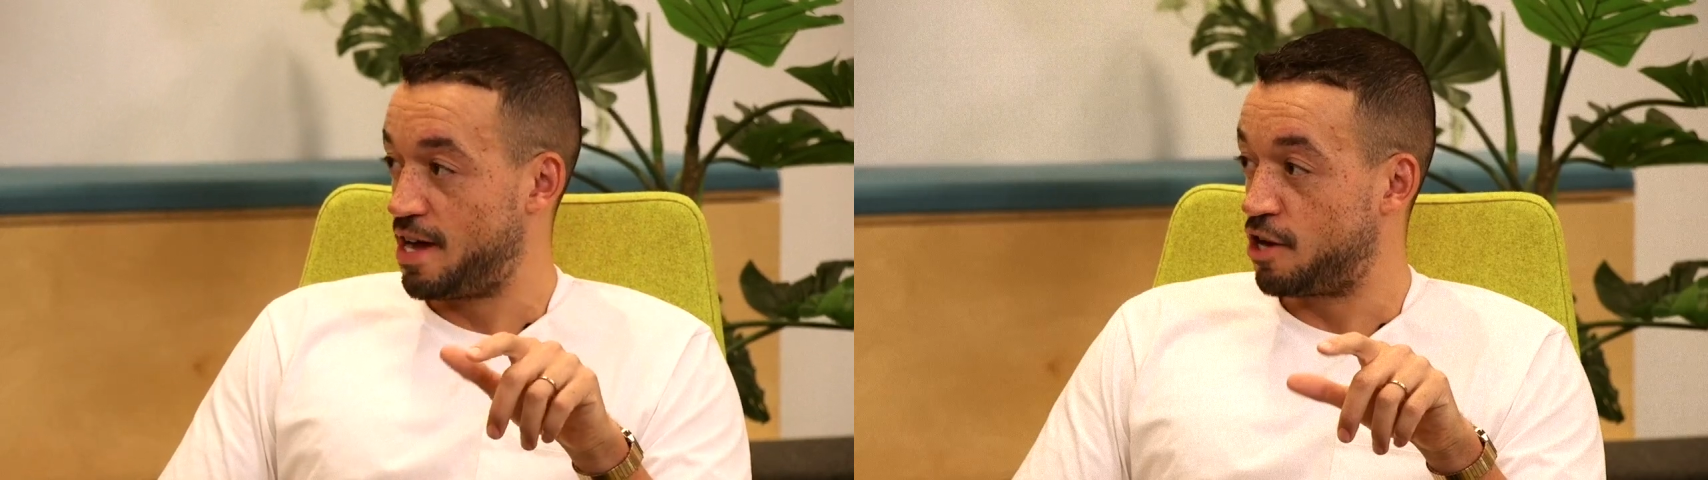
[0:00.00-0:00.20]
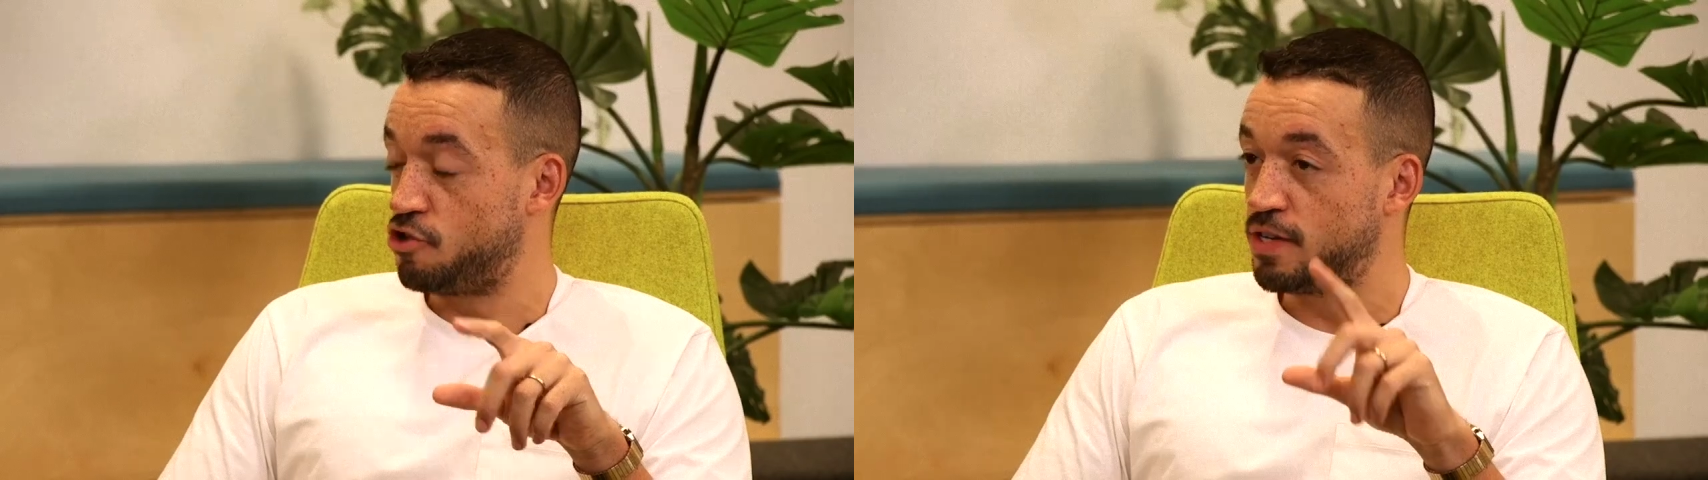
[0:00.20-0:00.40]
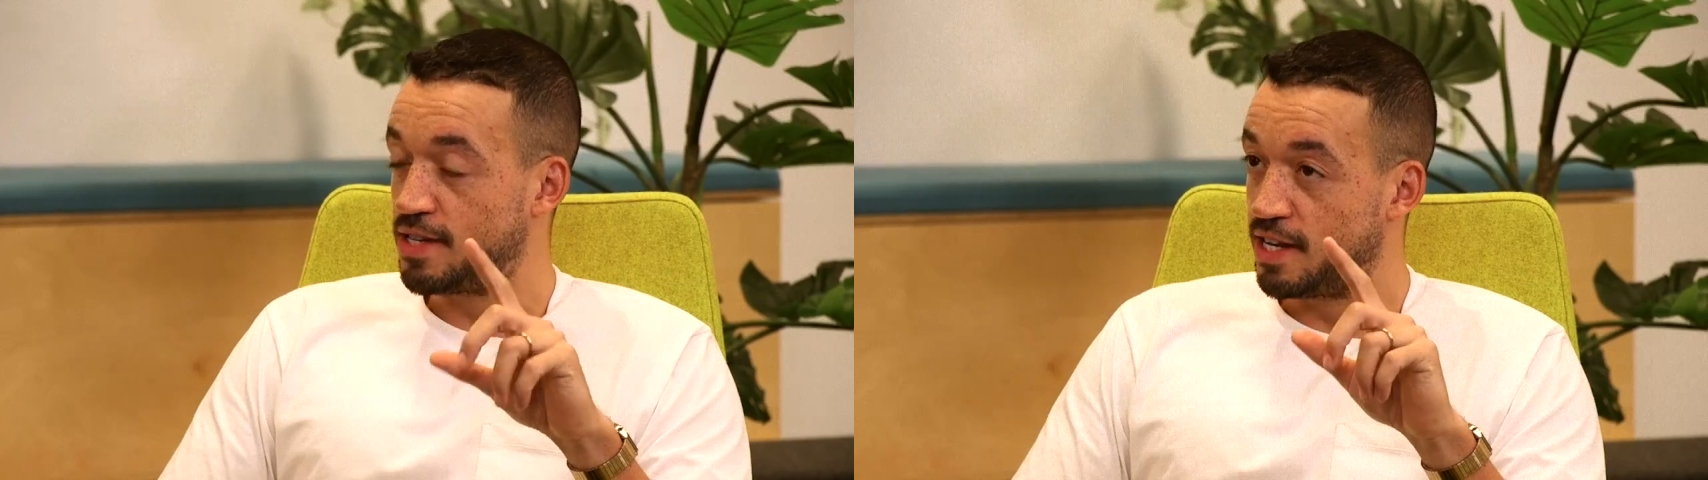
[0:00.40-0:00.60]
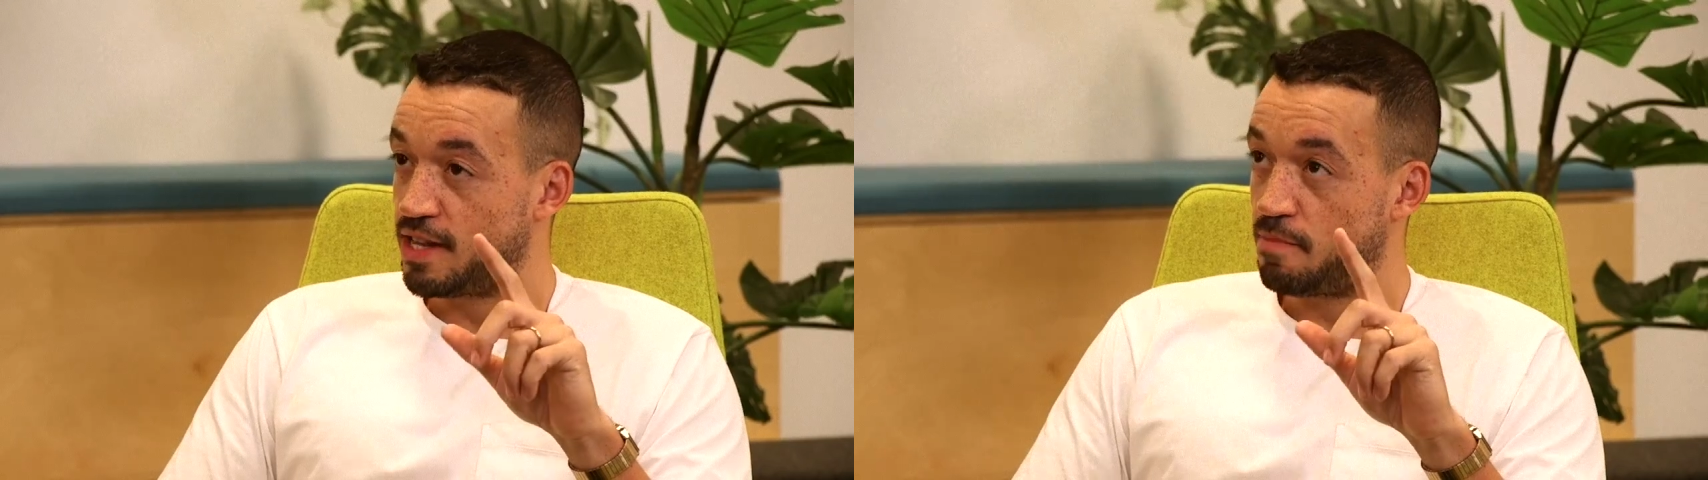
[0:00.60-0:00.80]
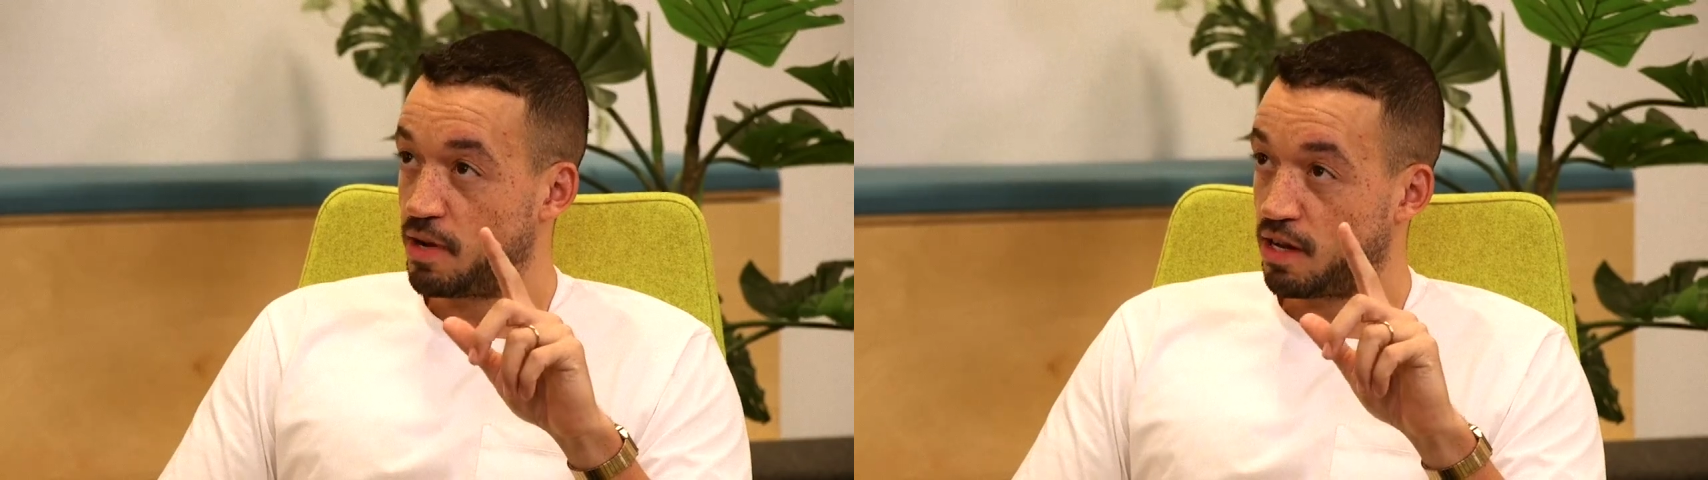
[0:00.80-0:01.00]
And you've seen
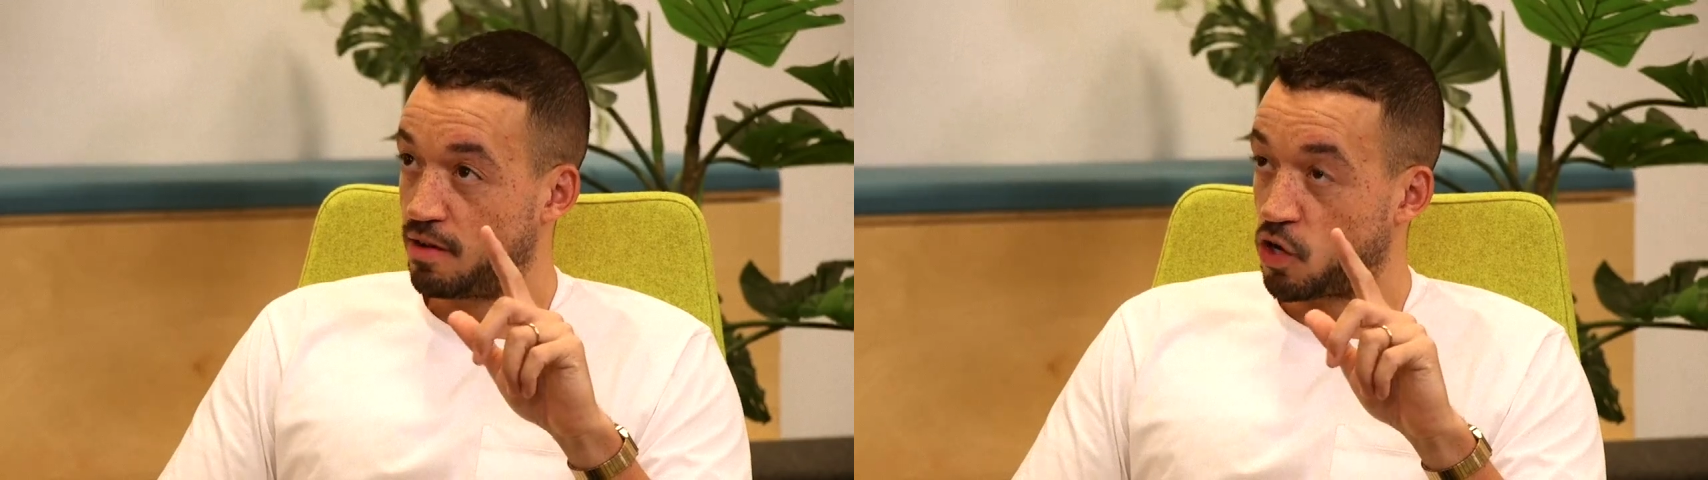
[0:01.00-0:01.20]
there being a